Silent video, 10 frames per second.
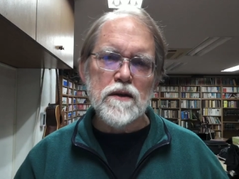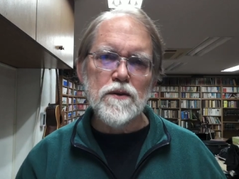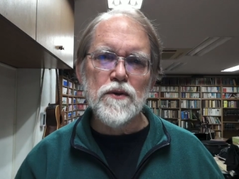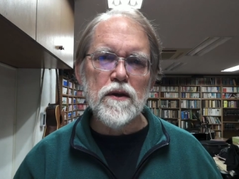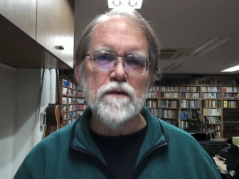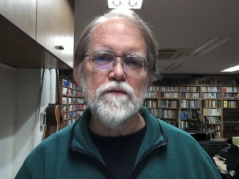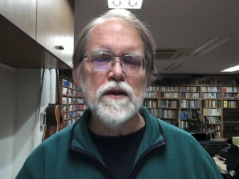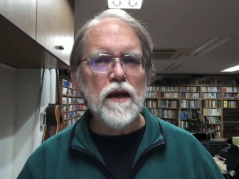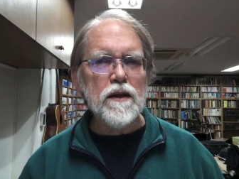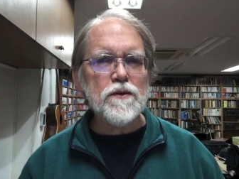yet studied
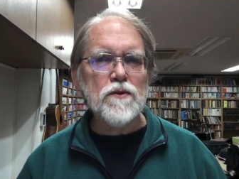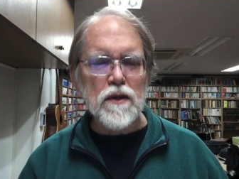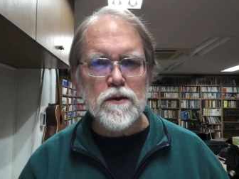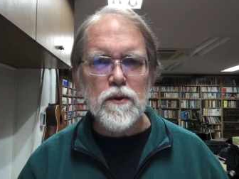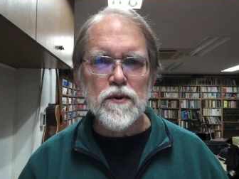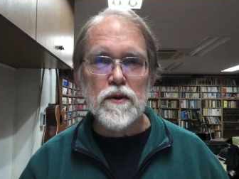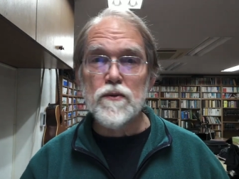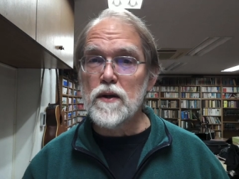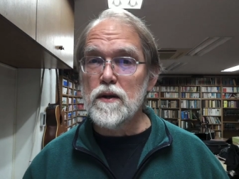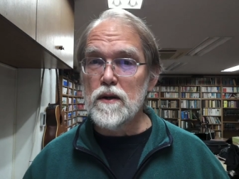phonetics or
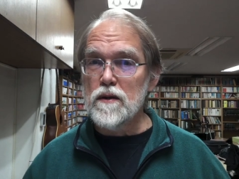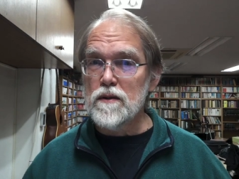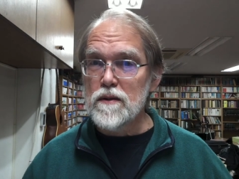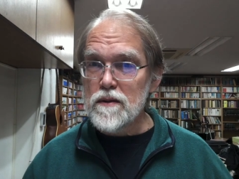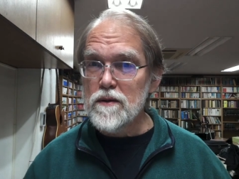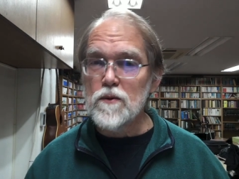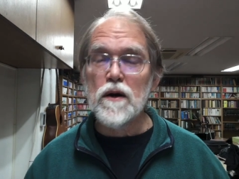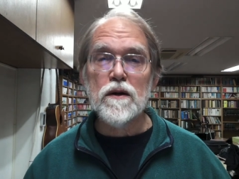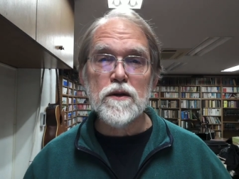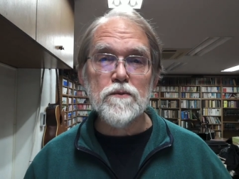linguistics, and I had no
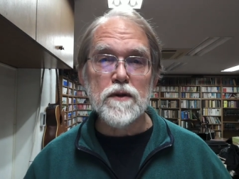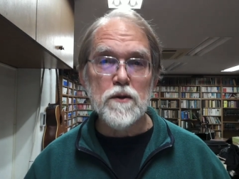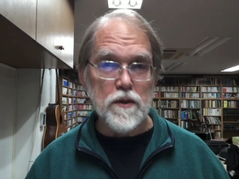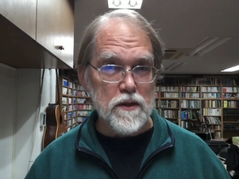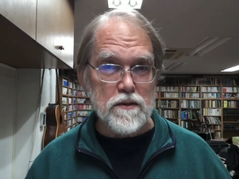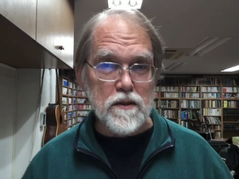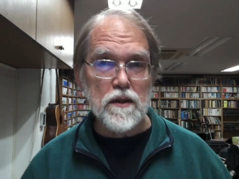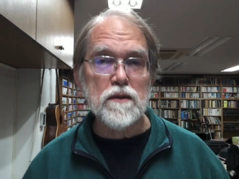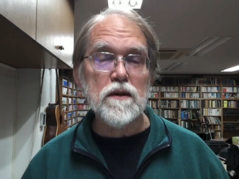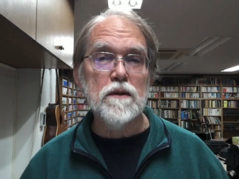audio recordings at
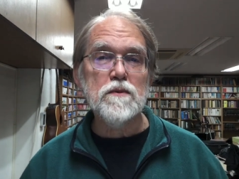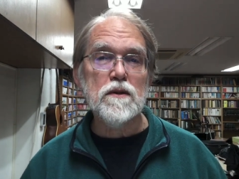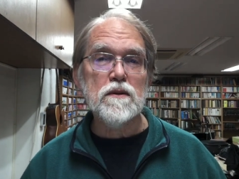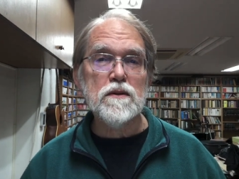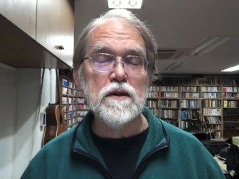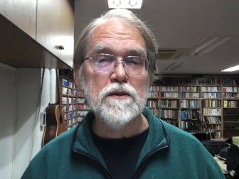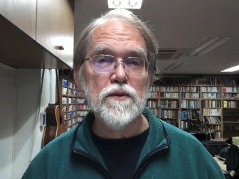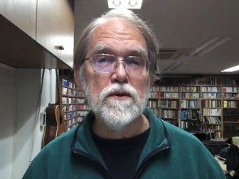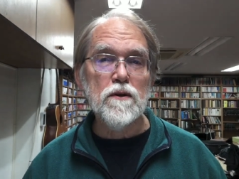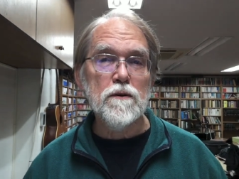that time to
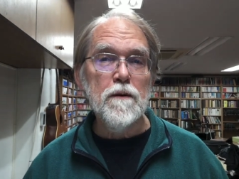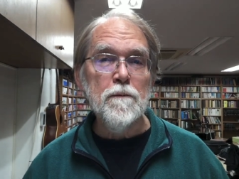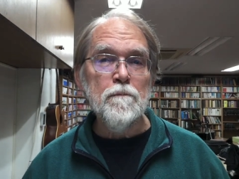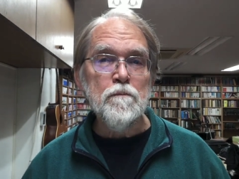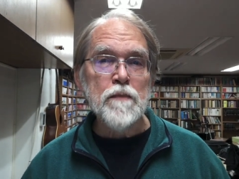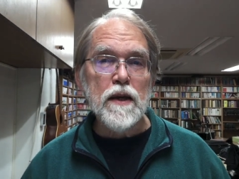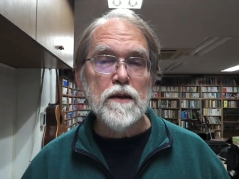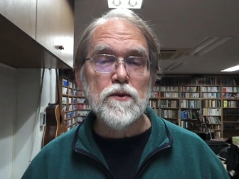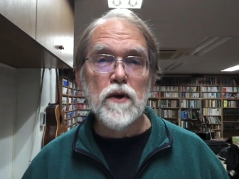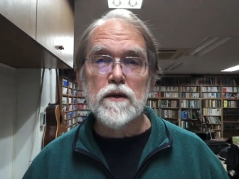listen to.
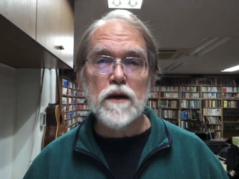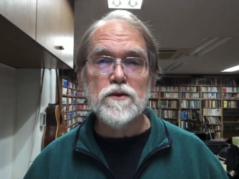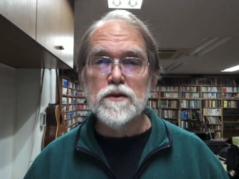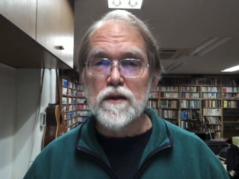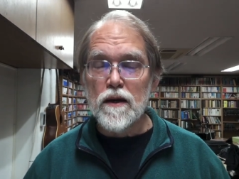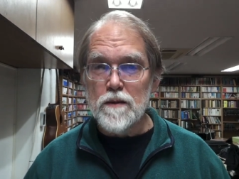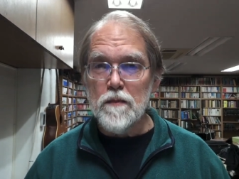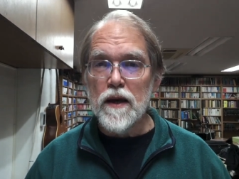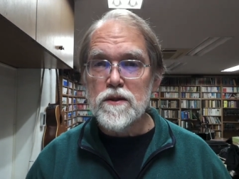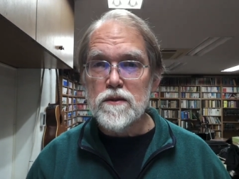And so I could not
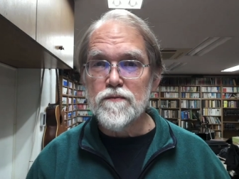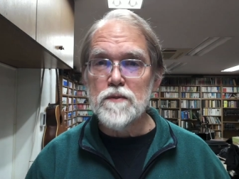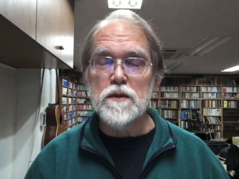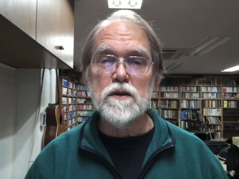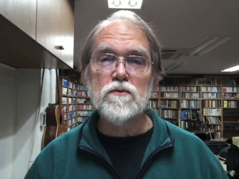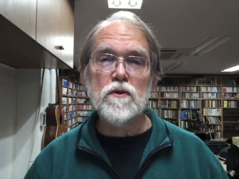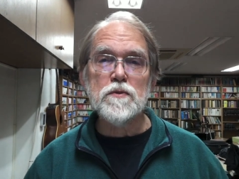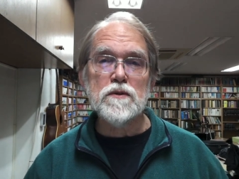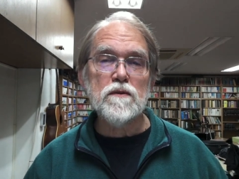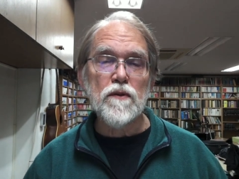imagine from the
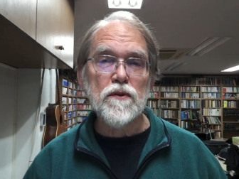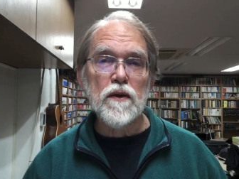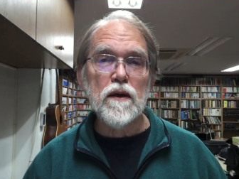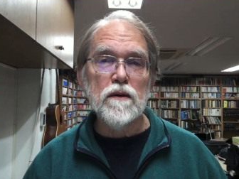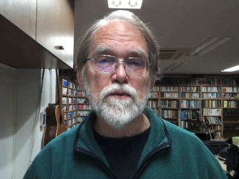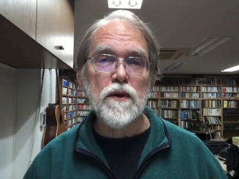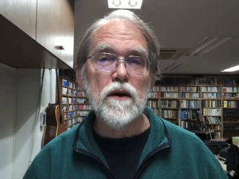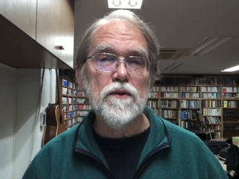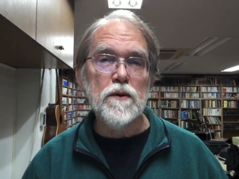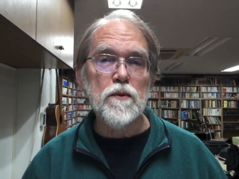descriptions of the sounds
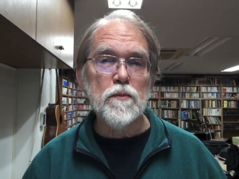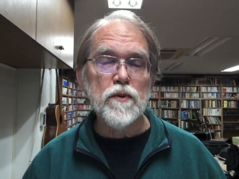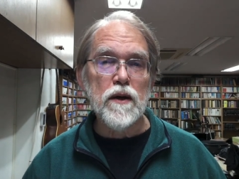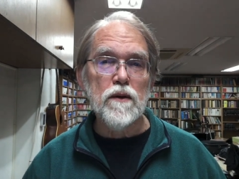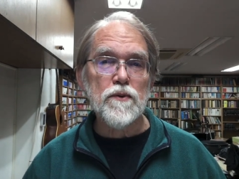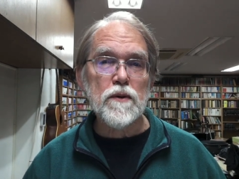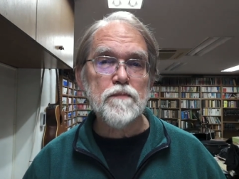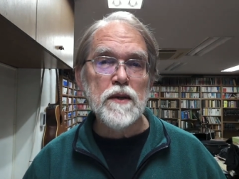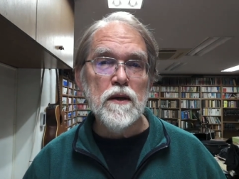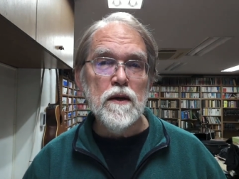how they were pronounced.
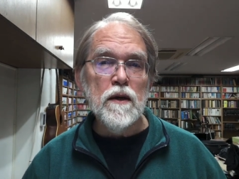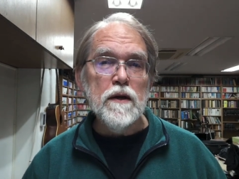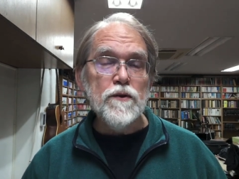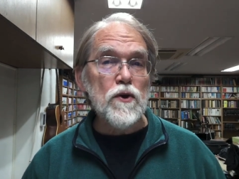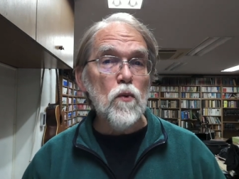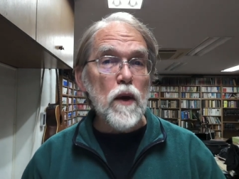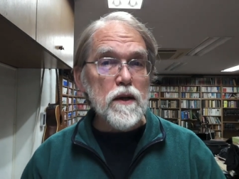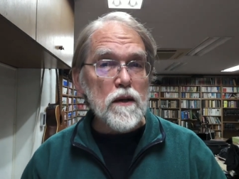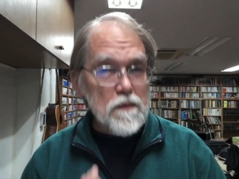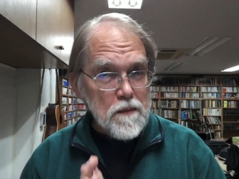So
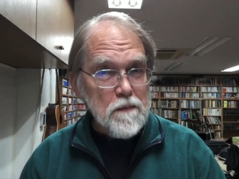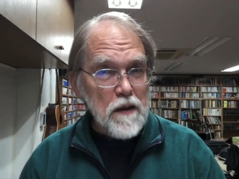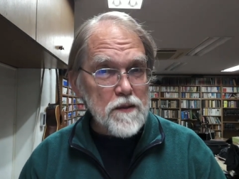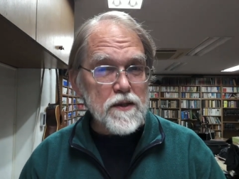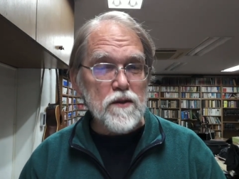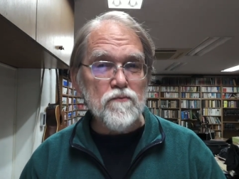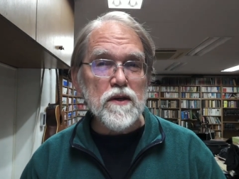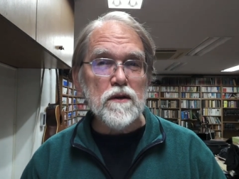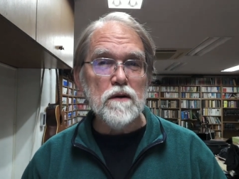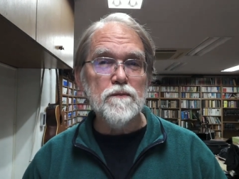when, I think the
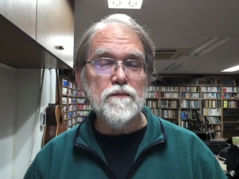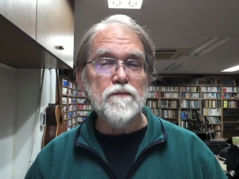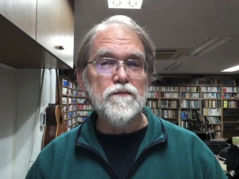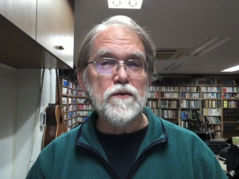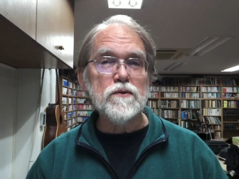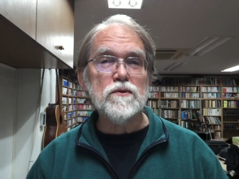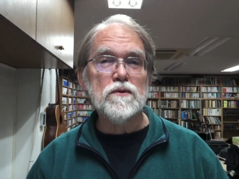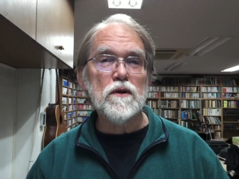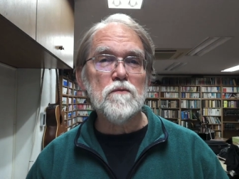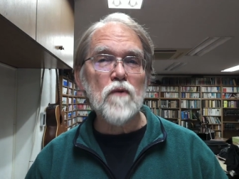real first
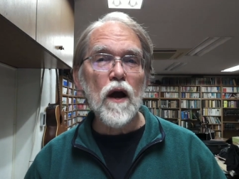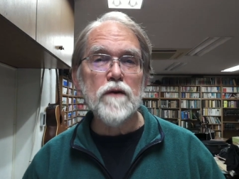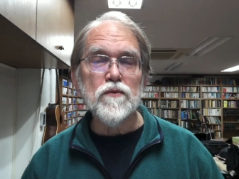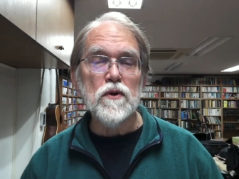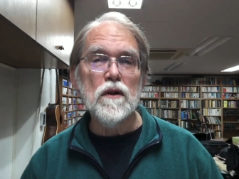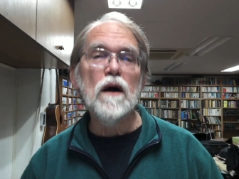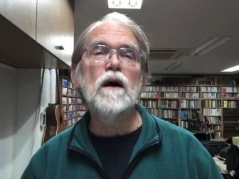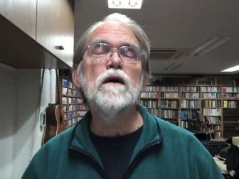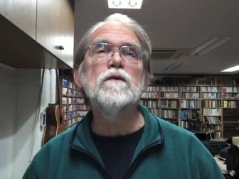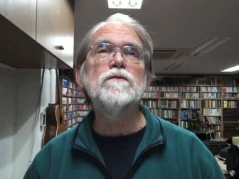arrival
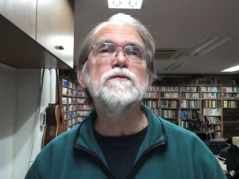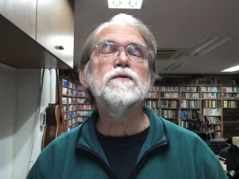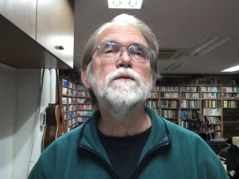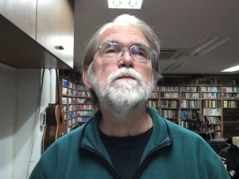of